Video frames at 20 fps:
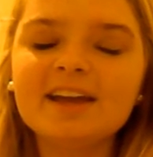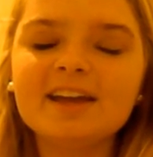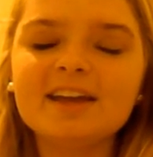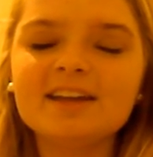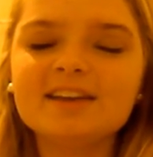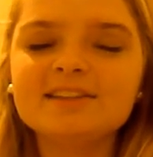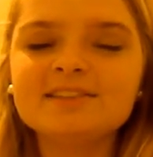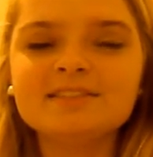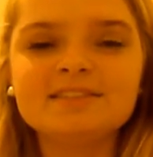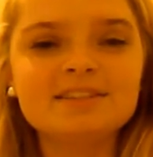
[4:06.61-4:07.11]

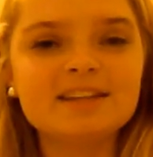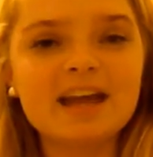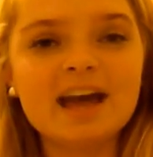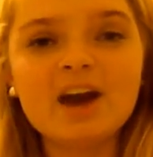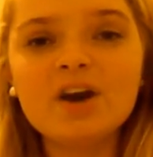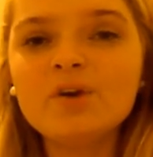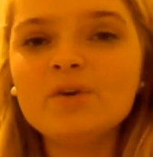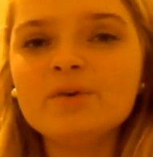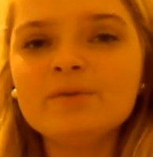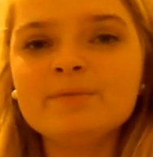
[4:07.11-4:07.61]
and
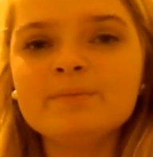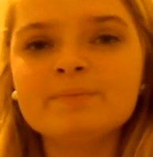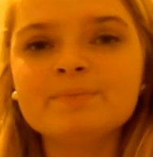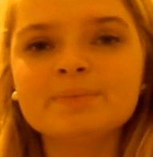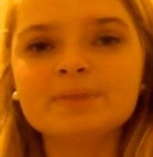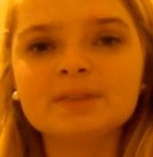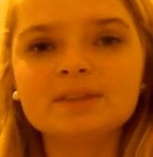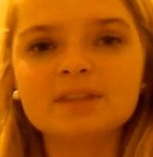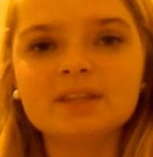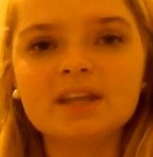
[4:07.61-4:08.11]
now
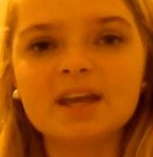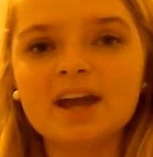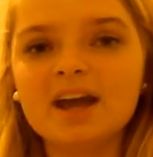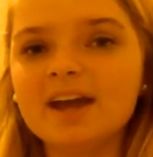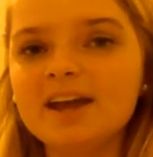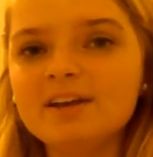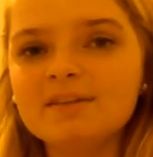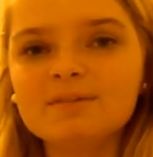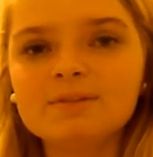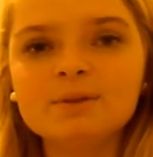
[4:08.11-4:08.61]
I
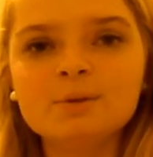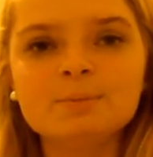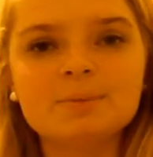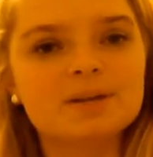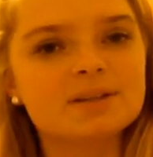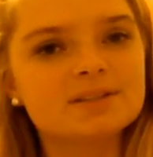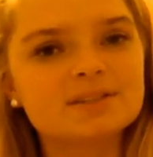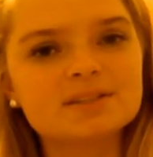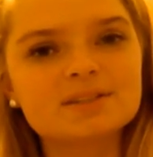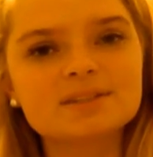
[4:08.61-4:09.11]
have
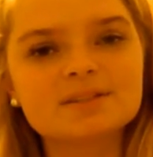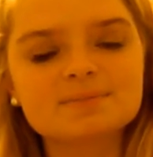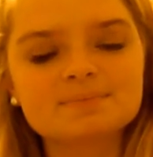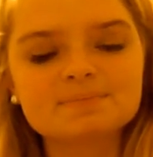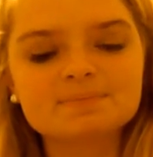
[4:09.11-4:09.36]
lupus.